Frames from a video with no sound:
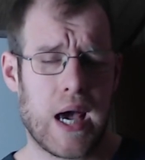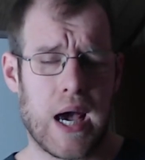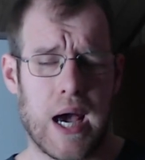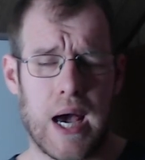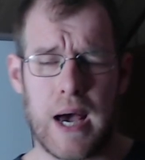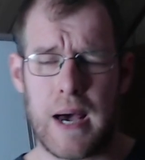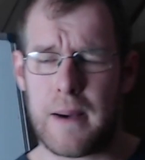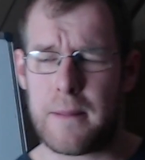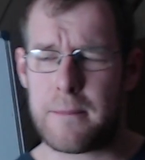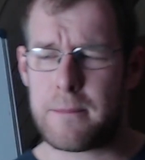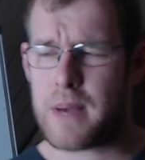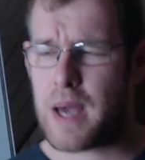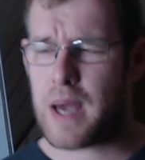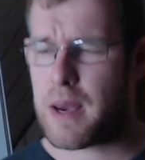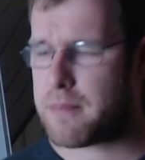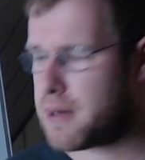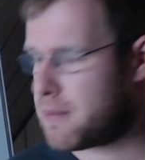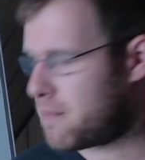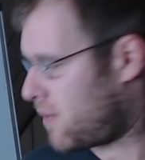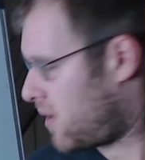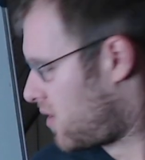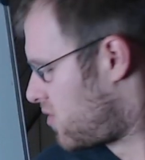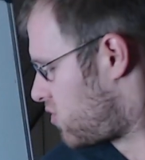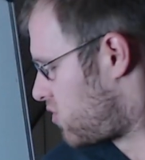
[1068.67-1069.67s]
Um, how
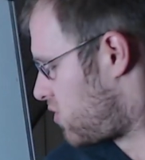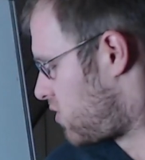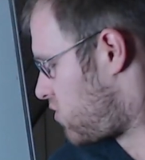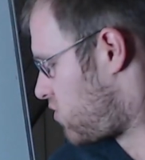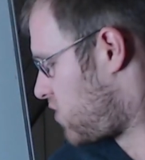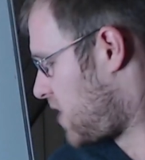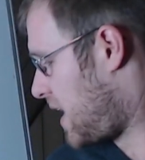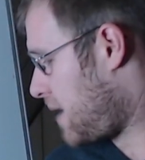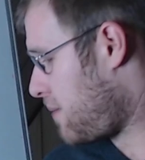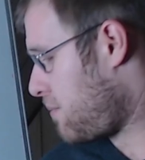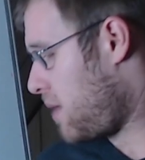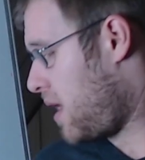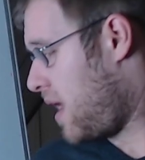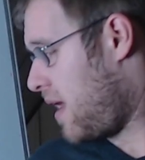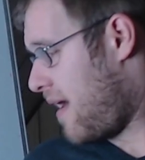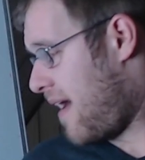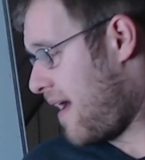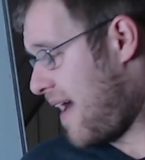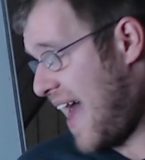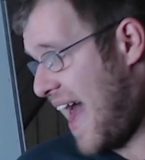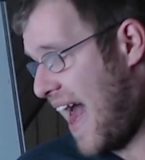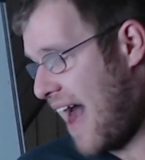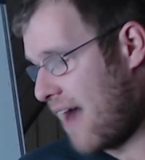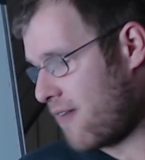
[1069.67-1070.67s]
many players are the same?
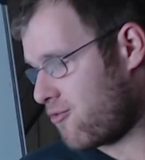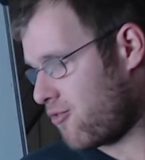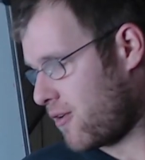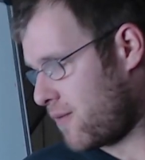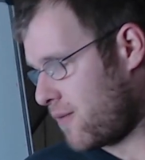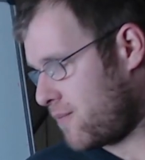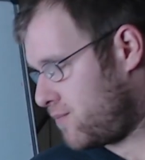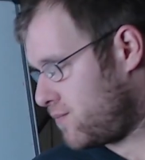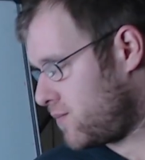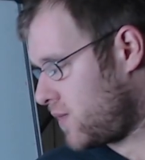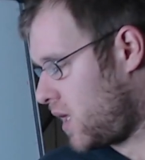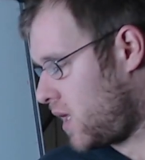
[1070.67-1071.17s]
Half.